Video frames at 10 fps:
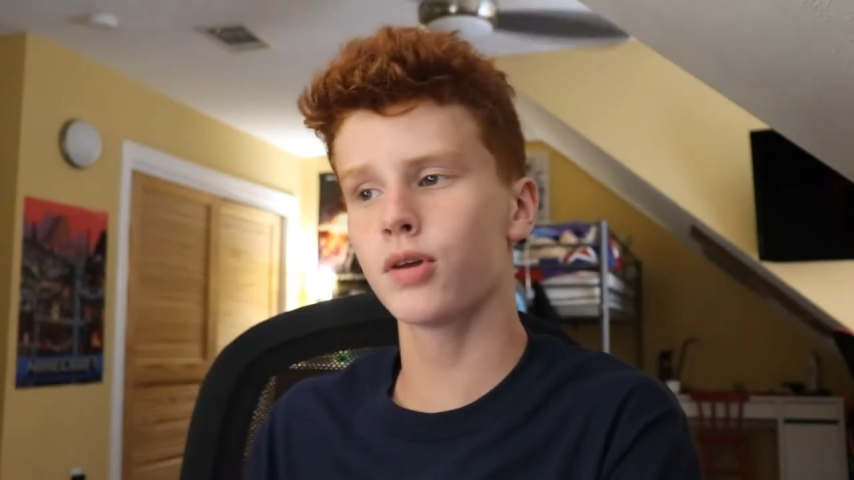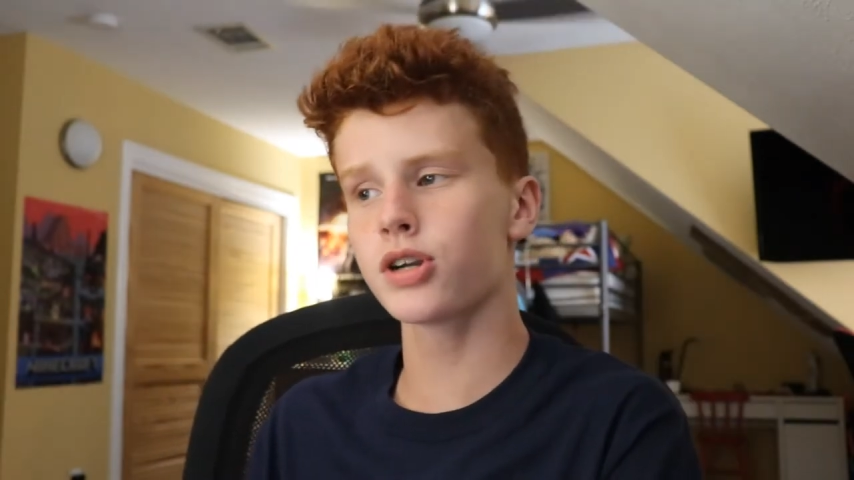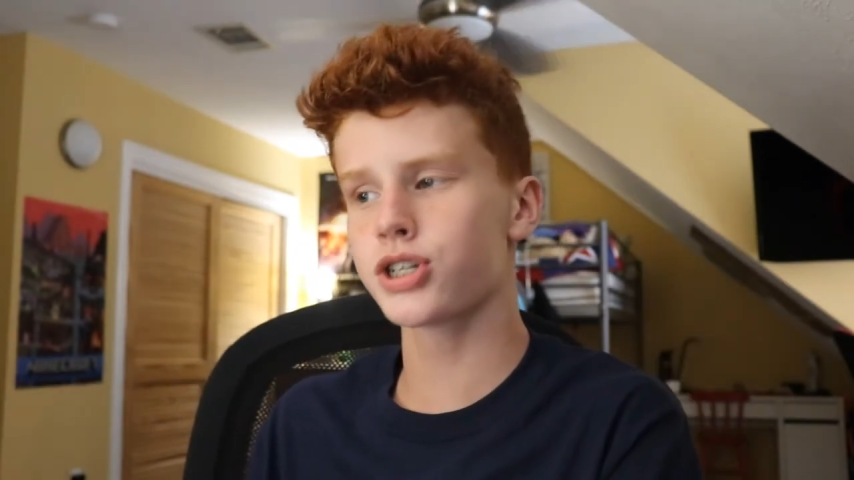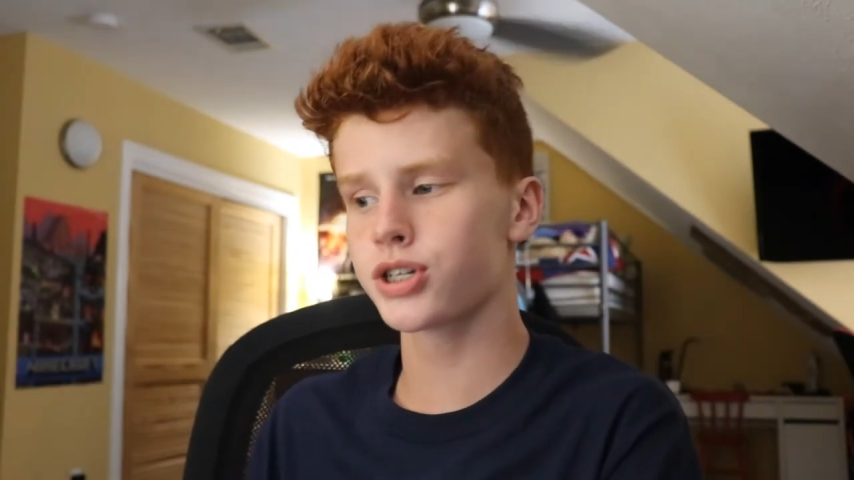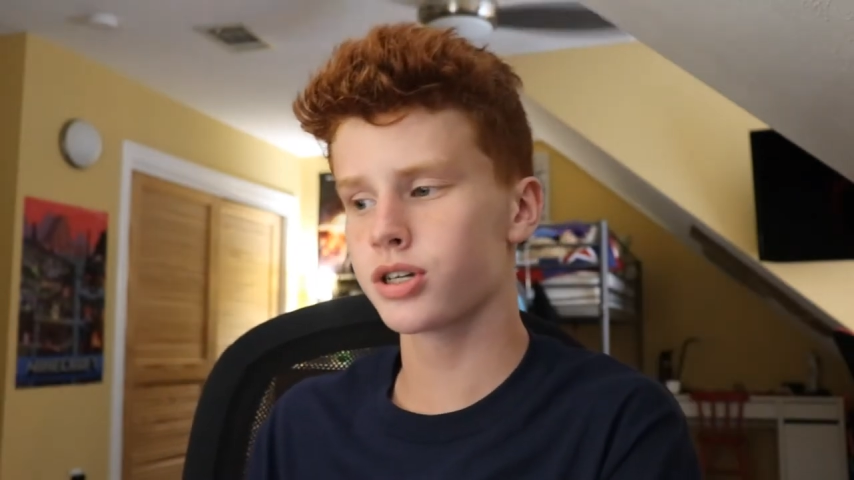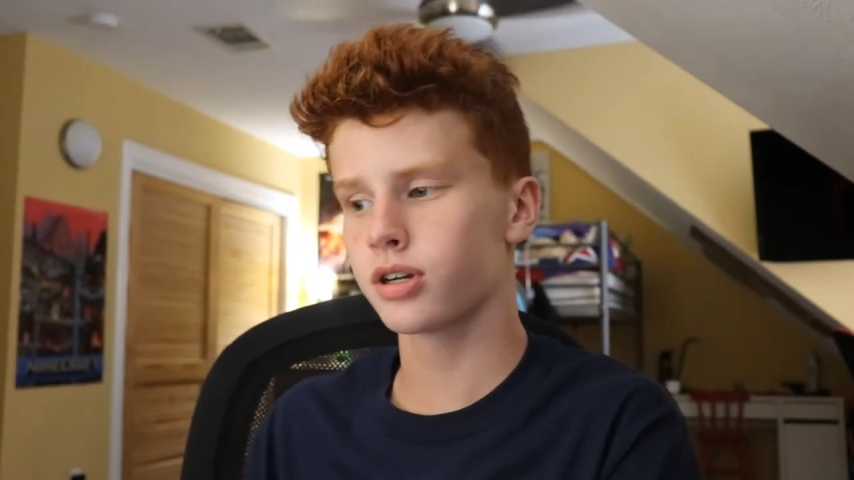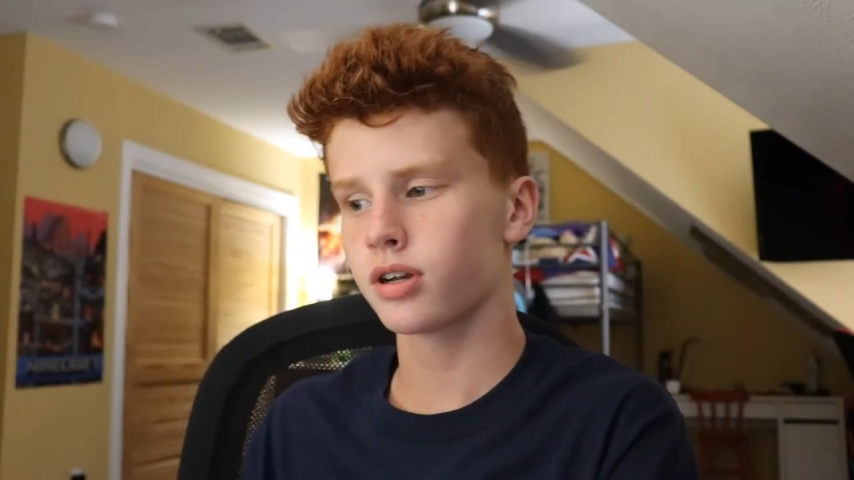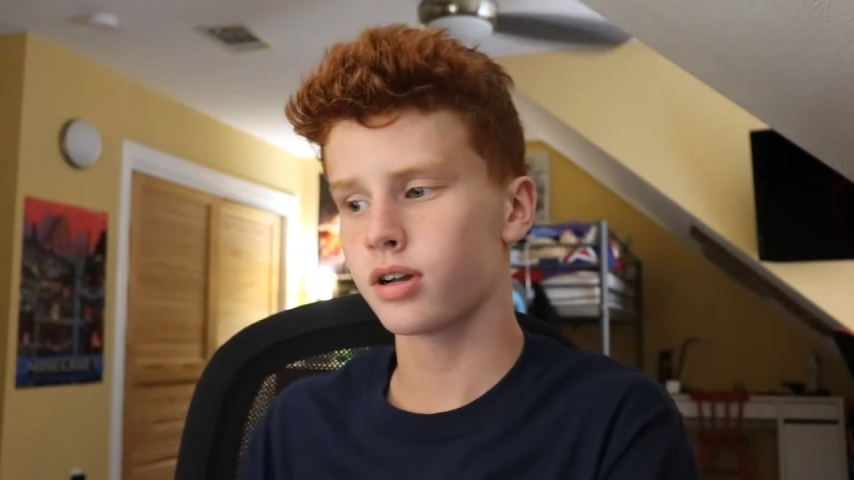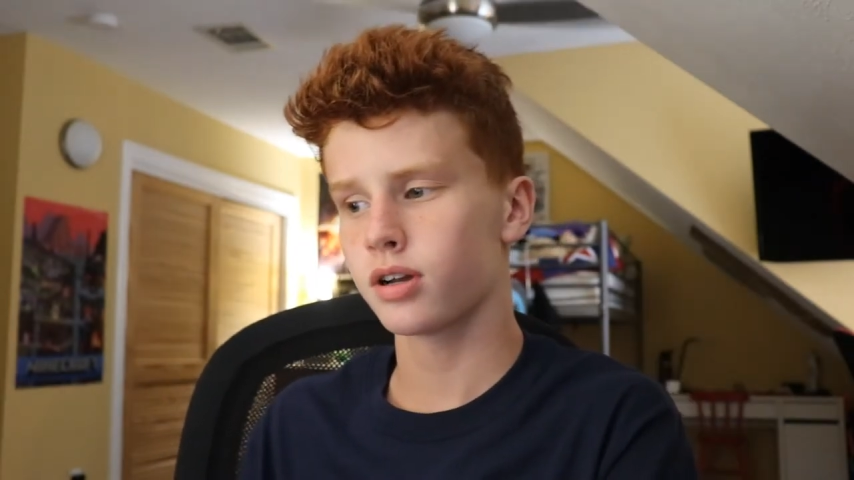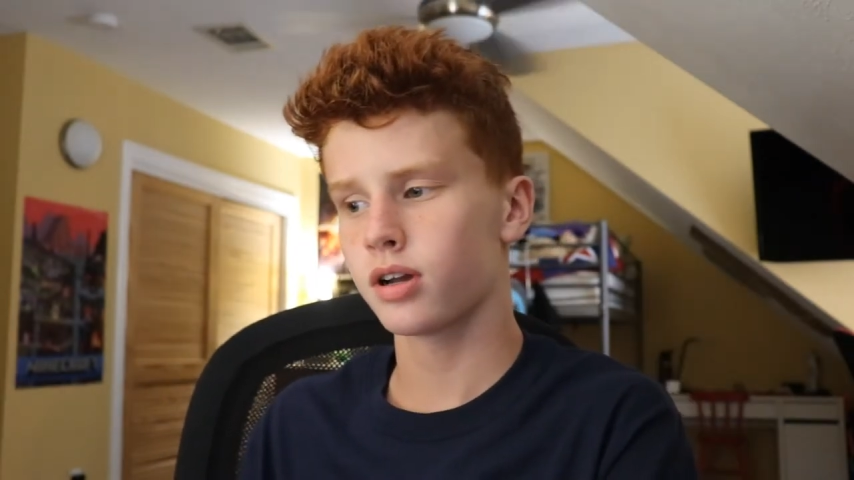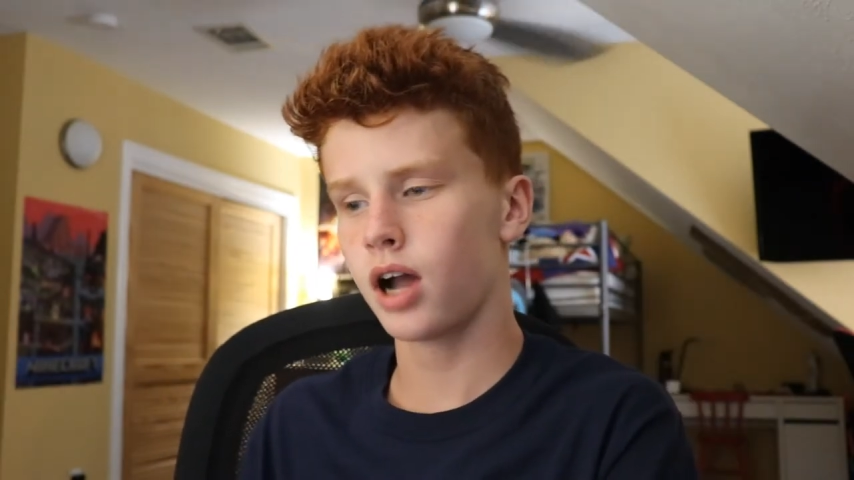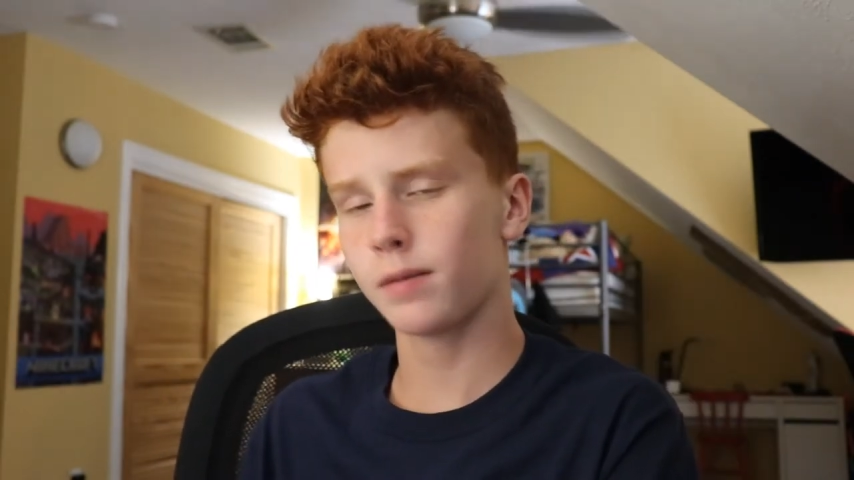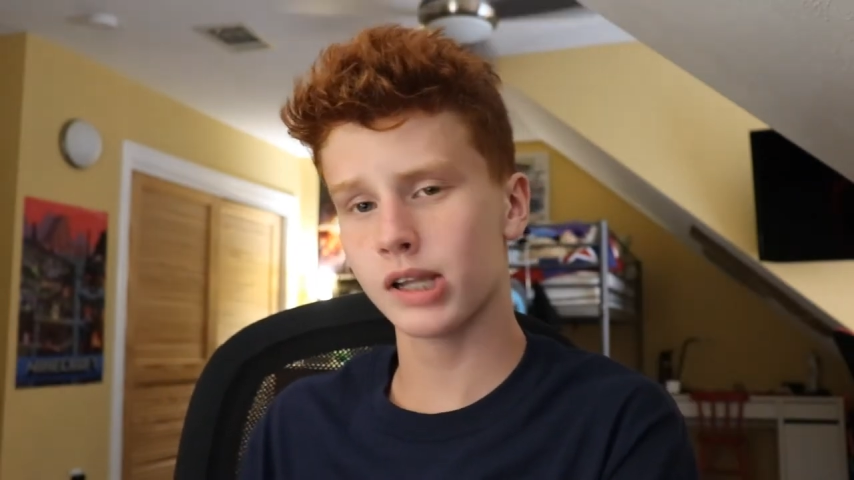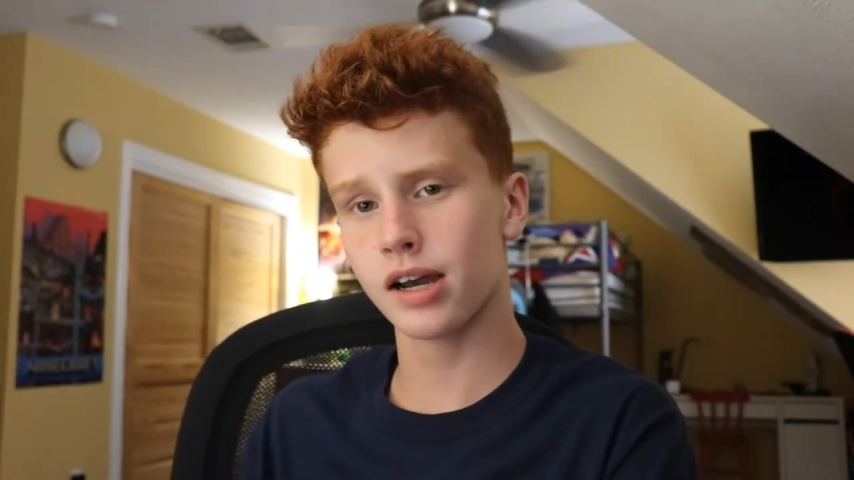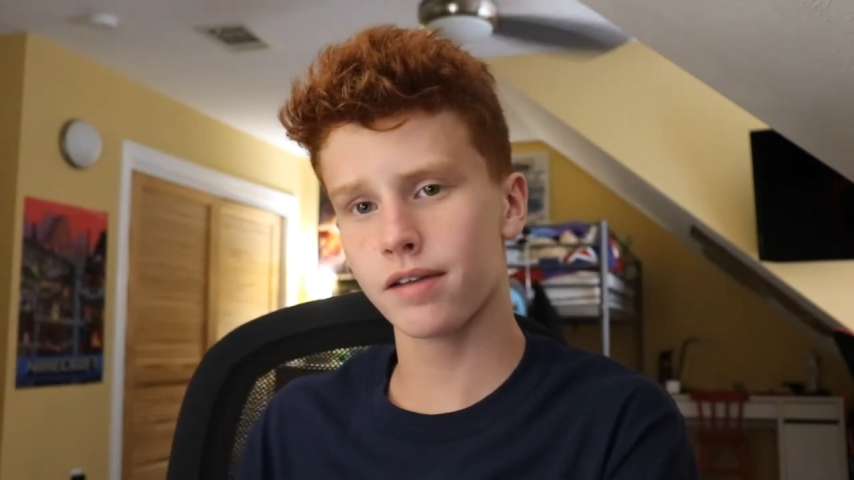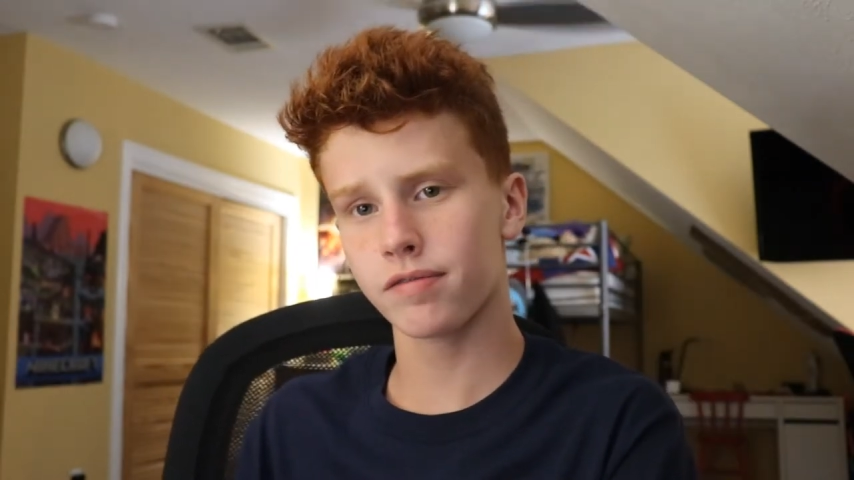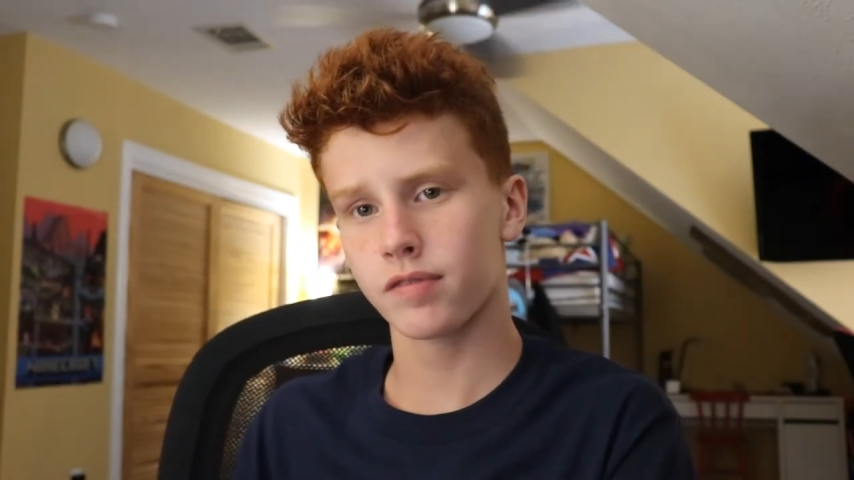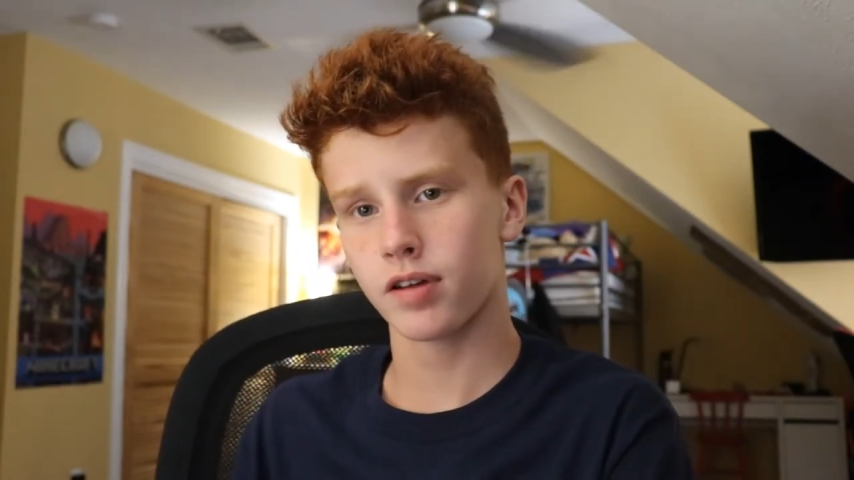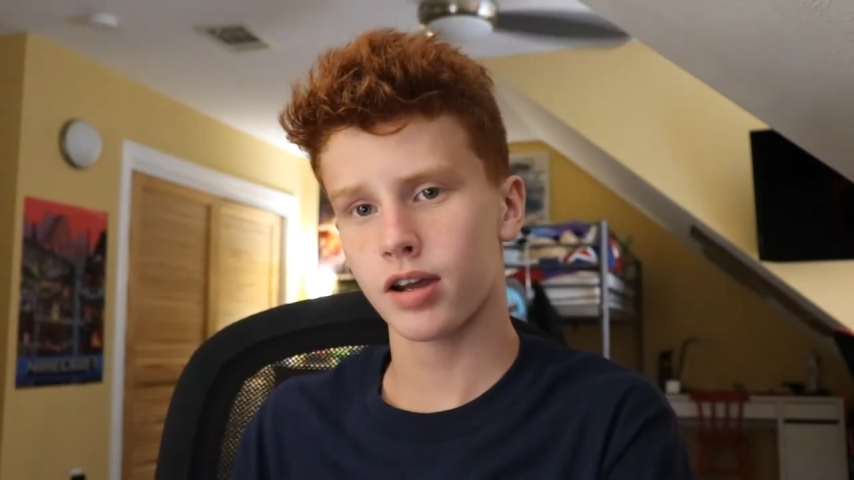merch, I'm alive.